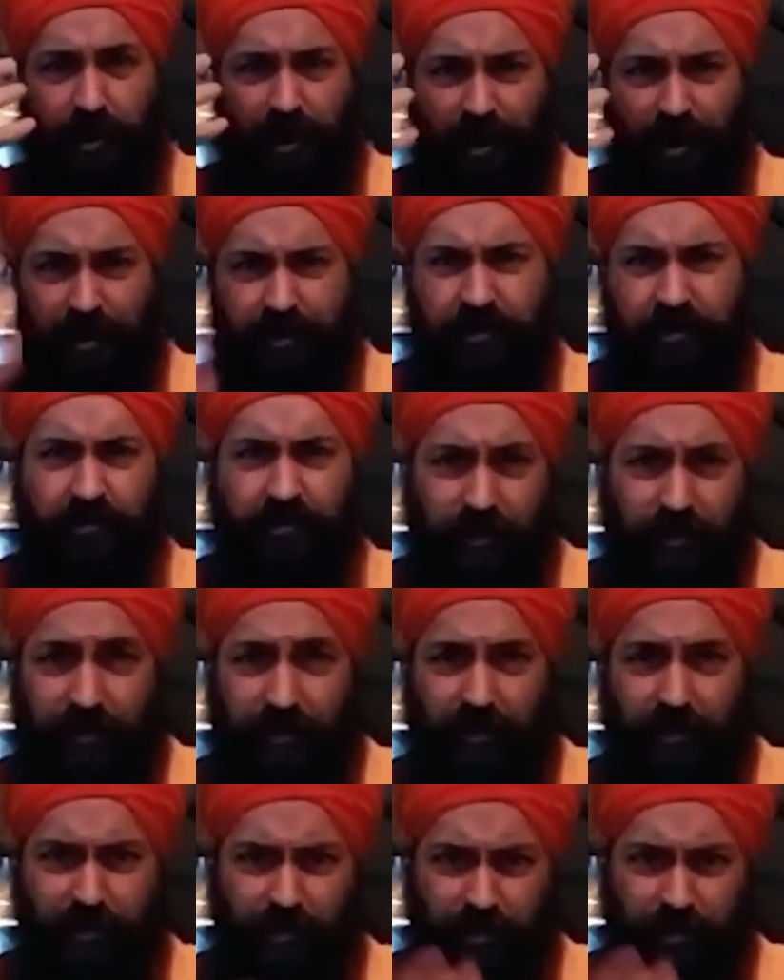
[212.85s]

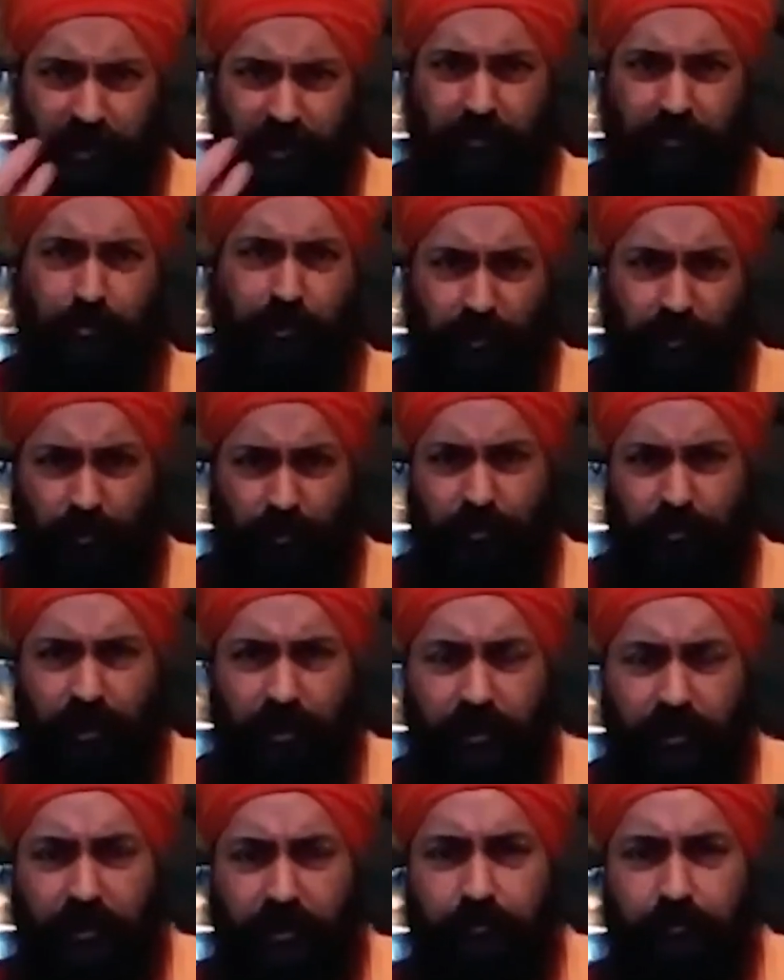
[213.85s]
activating the sleeping
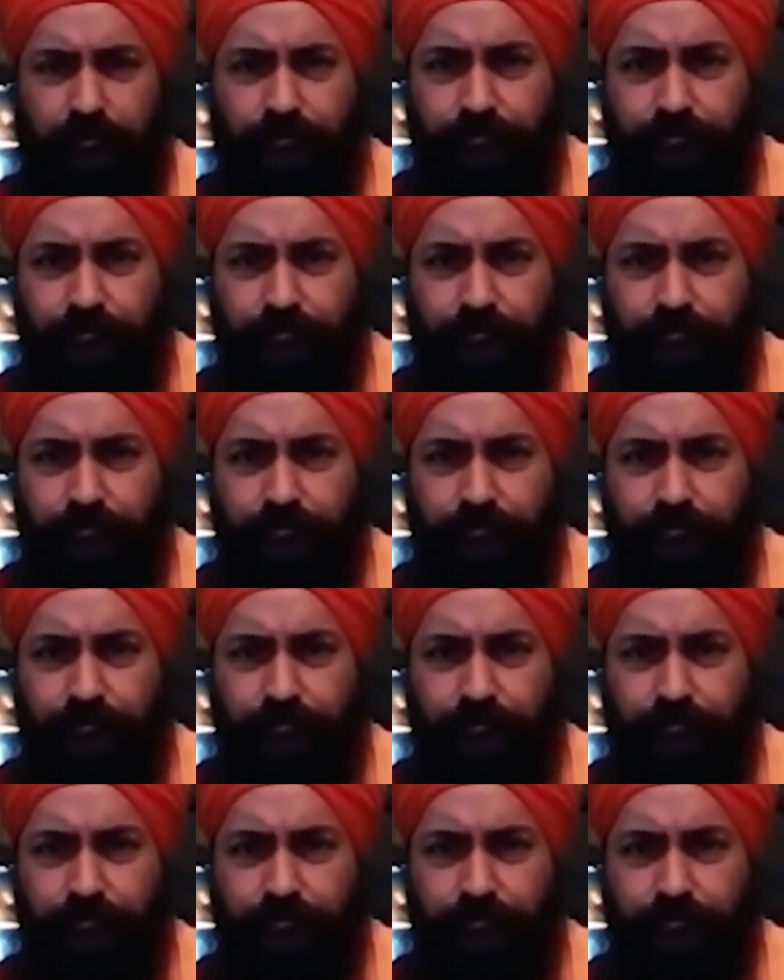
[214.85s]
Kundalini.